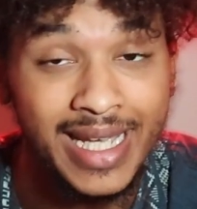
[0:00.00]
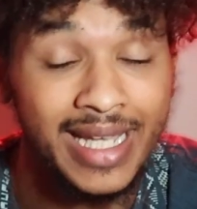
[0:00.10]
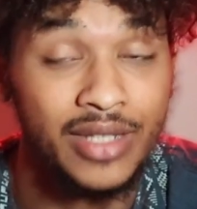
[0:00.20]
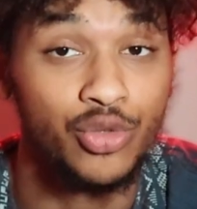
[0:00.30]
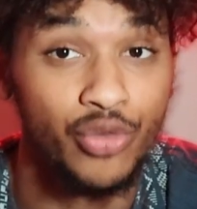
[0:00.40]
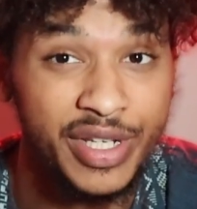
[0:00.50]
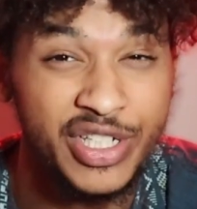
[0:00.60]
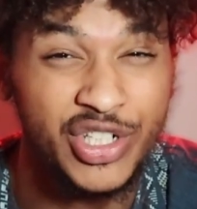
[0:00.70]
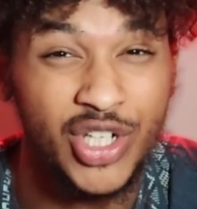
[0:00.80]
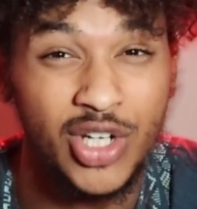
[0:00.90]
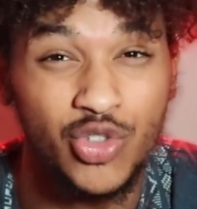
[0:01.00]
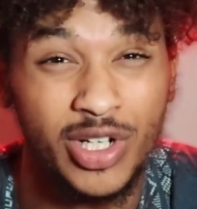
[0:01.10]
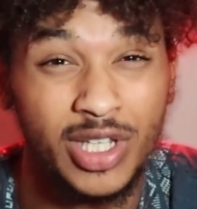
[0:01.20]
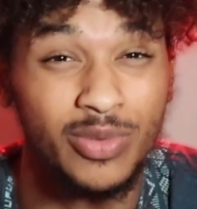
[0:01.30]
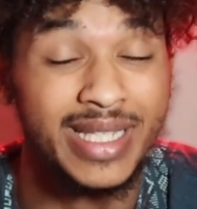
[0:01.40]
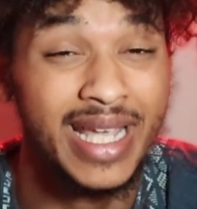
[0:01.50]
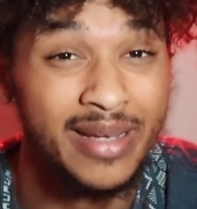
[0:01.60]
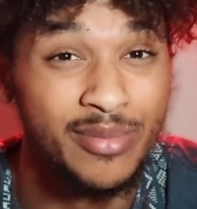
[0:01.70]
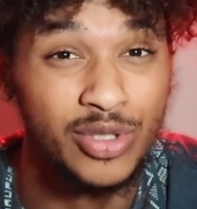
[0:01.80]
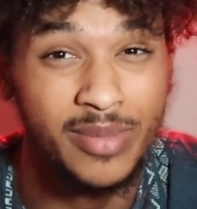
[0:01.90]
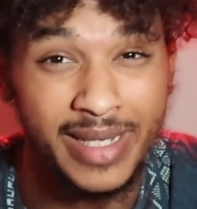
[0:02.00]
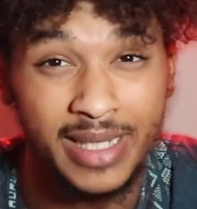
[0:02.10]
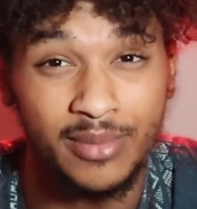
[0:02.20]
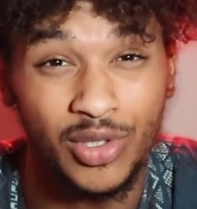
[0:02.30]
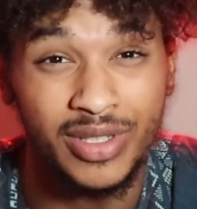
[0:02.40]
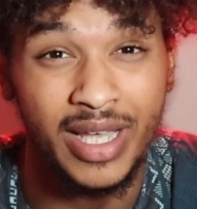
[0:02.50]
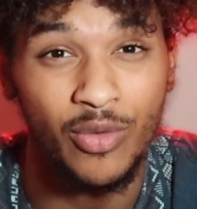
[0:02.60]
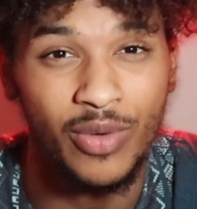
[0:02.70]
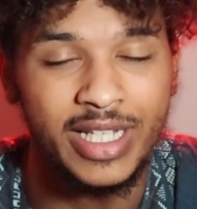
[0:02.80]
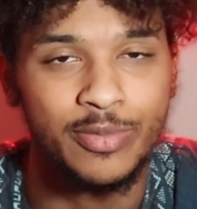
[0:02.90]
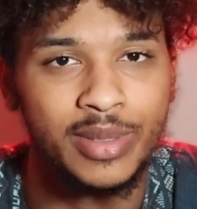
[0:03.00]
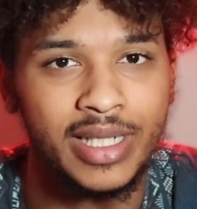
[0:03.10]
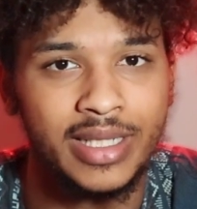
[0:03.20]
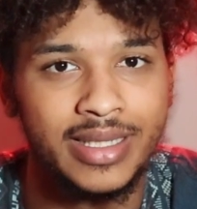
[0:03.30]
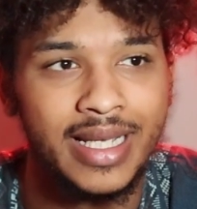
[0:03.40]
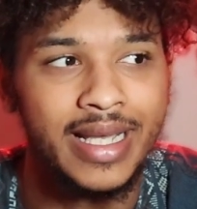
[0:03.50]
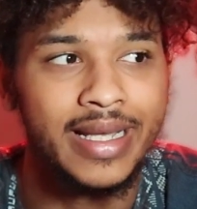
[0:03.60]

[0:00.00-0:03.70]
And the reason Sean Strickland was able to make him look that way is because